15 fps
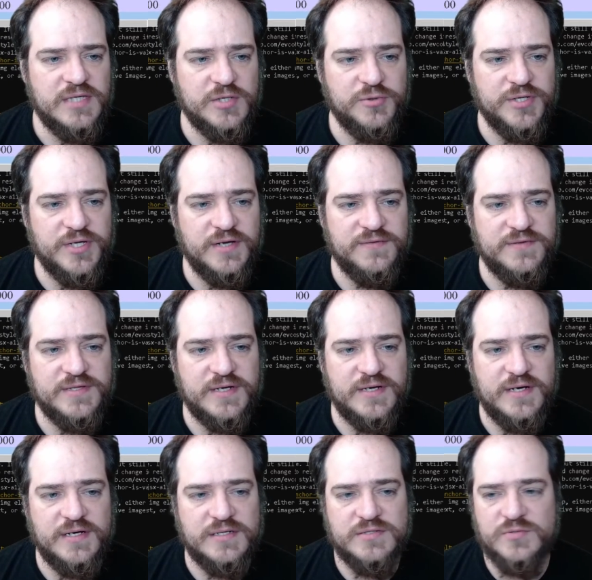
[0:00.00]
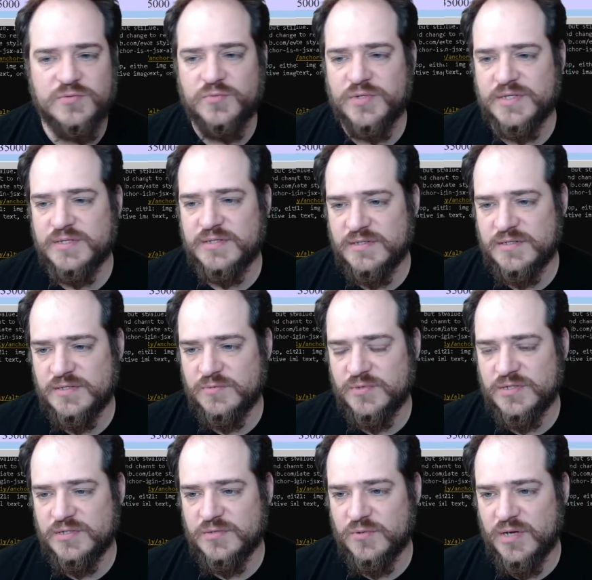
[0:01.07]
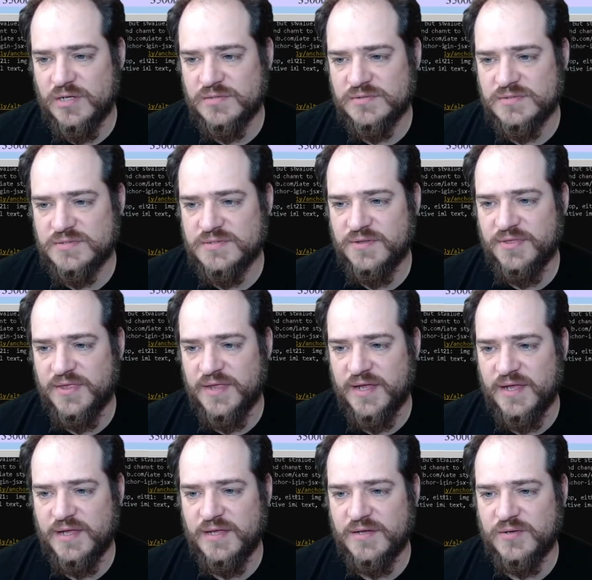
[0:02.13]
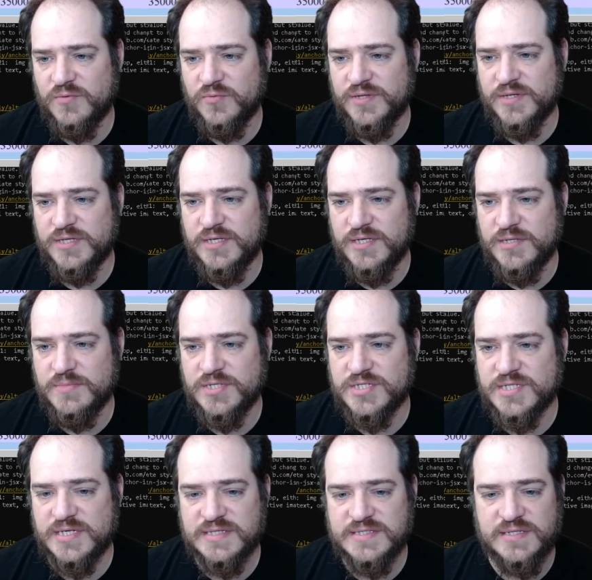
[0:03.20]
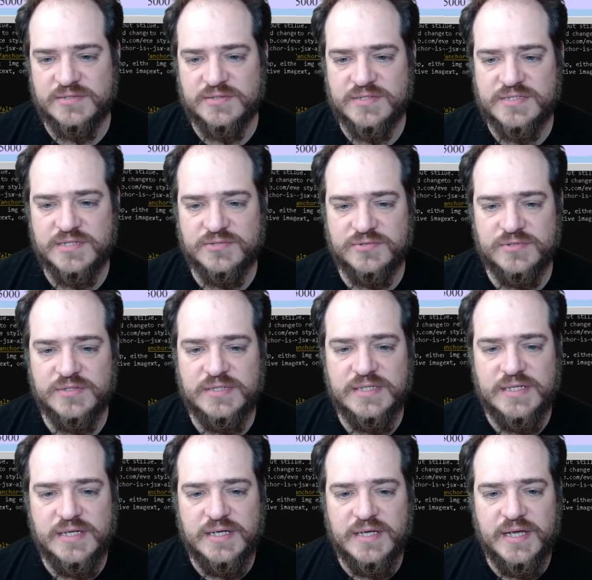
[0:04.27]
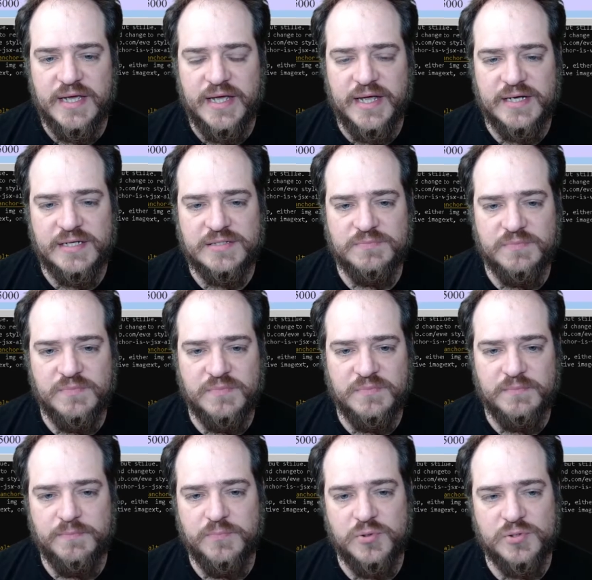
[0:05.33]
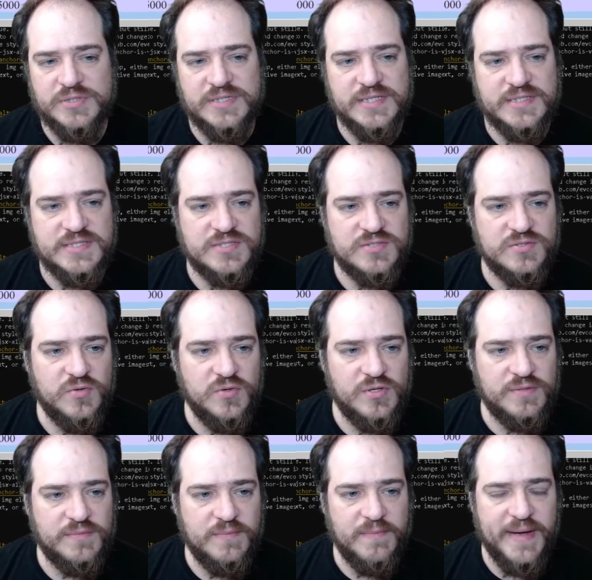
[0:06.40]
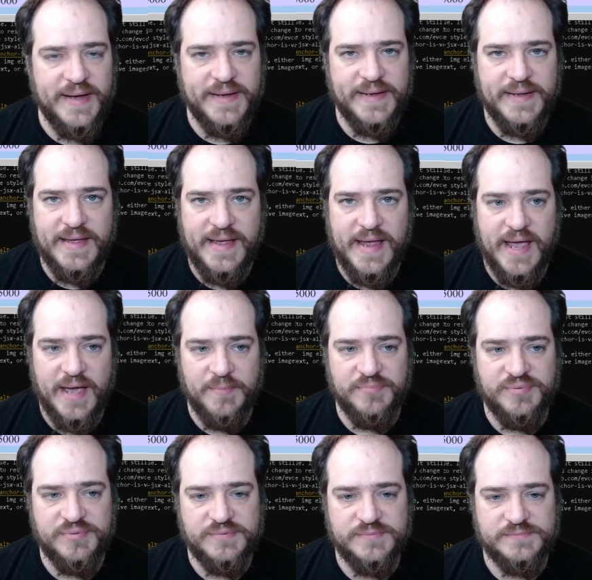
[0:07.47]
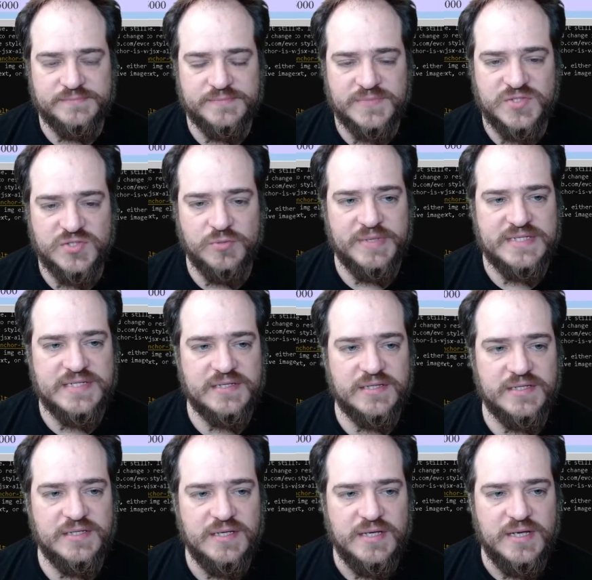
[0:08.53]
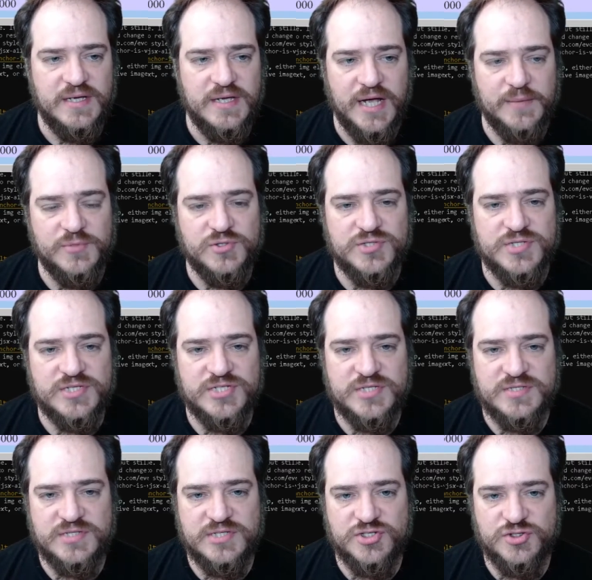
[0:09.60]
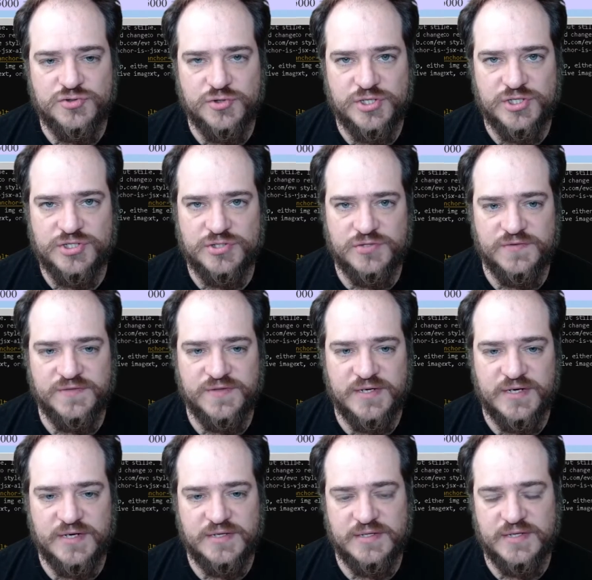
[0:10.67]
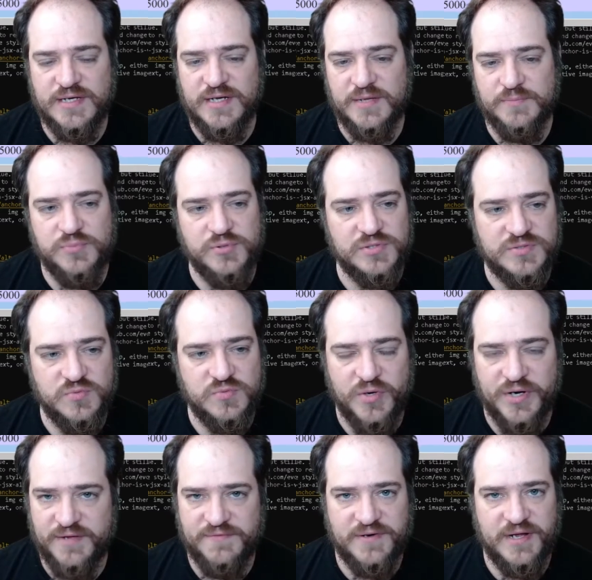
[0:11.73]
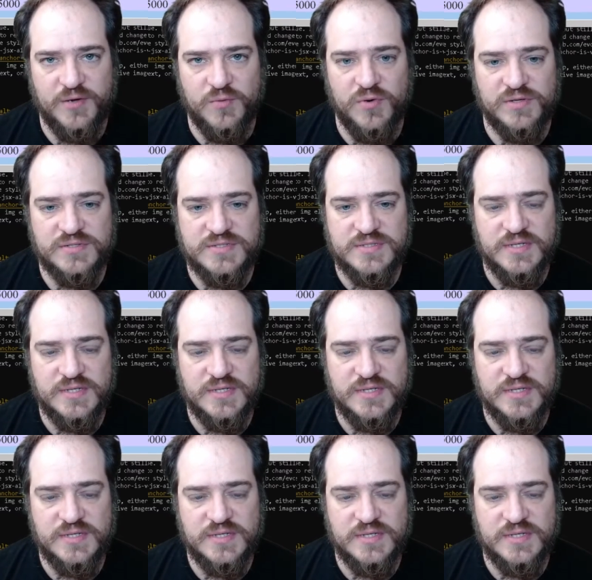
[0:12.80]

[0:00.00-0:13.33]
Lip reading: we have in the cards with the round thing, with the image, etc., and put this on my app. So basically I'm using just the structure of the card, and I put whatever I want